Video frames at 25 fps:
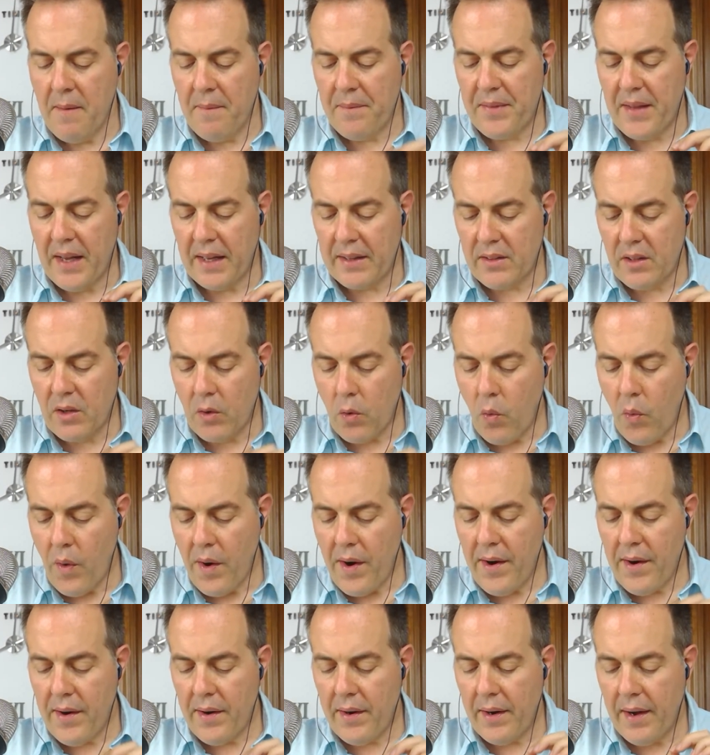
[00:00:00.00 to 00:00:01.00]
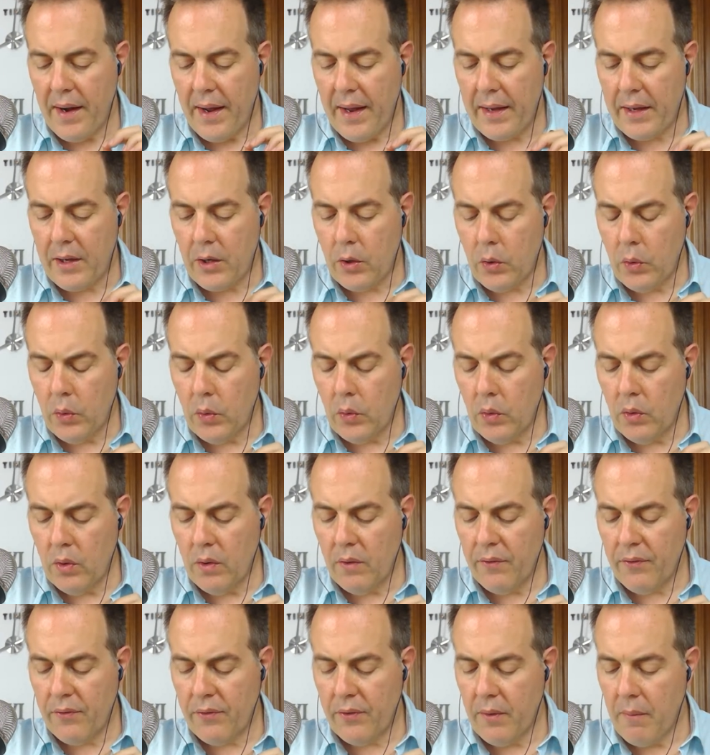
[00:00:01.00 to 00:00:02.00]
that were
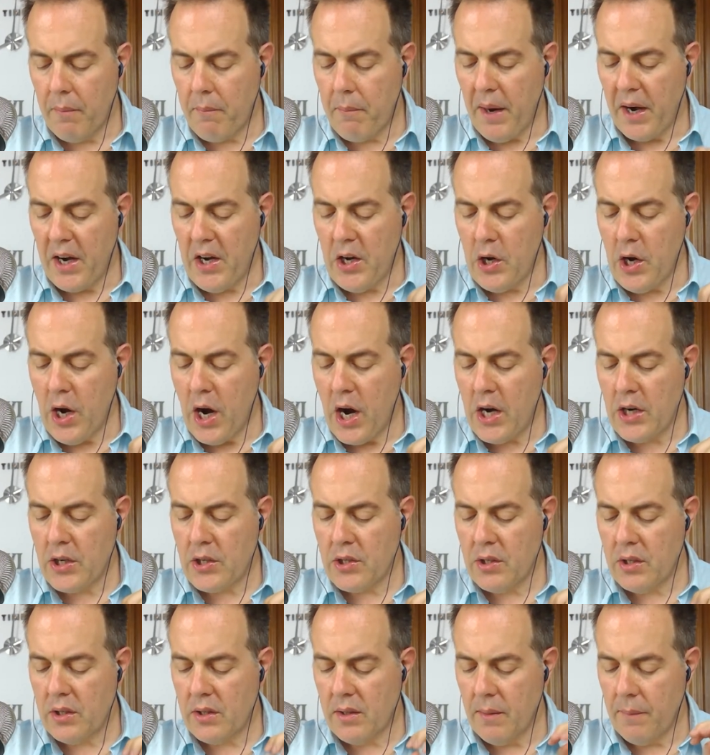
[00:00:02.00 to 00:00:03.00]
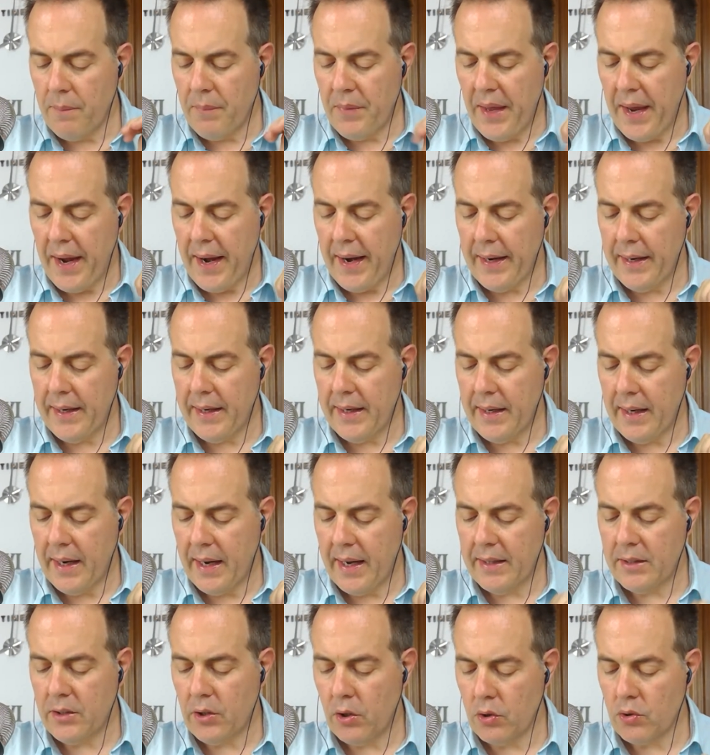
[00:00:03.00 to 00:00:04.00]
engulfed by larger
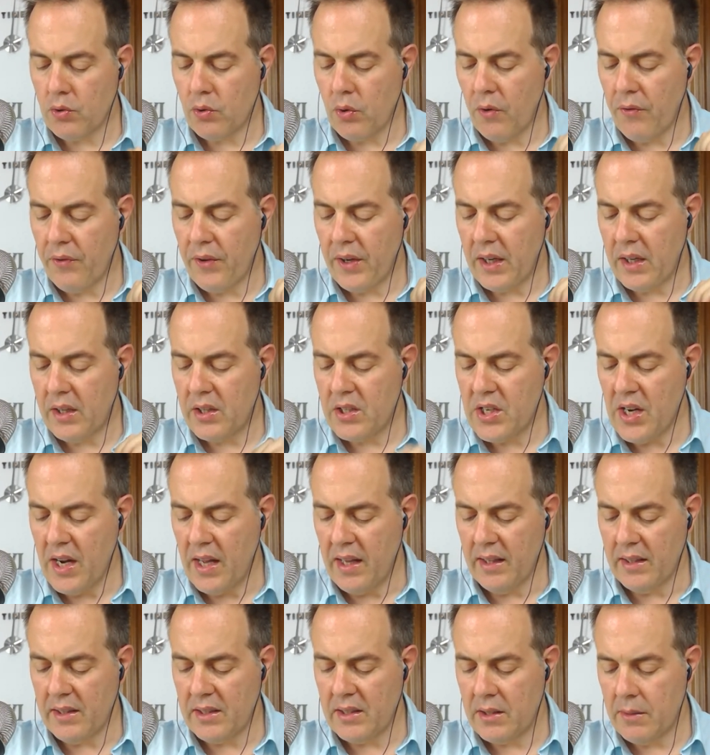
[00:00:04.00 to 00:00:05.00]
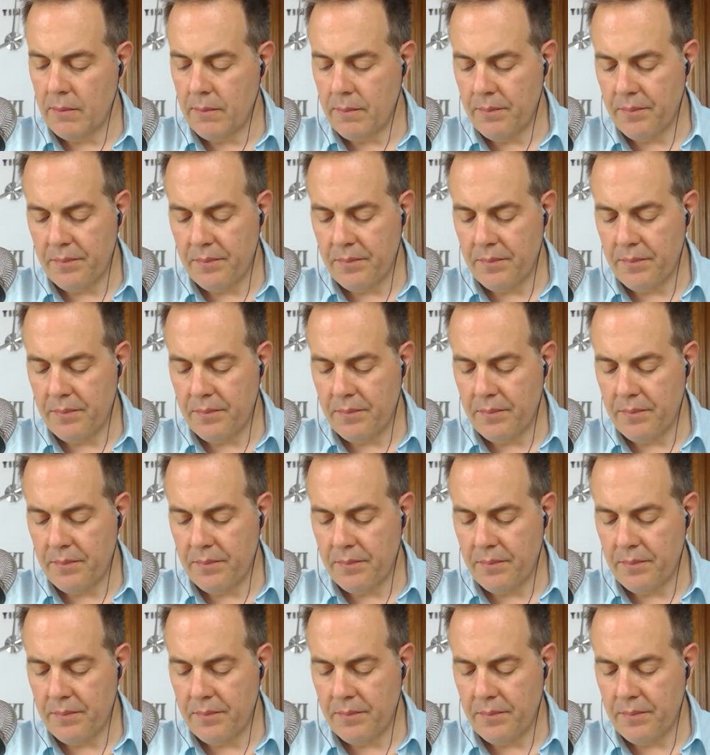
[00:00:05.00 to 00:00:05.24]
heterotrophic cells.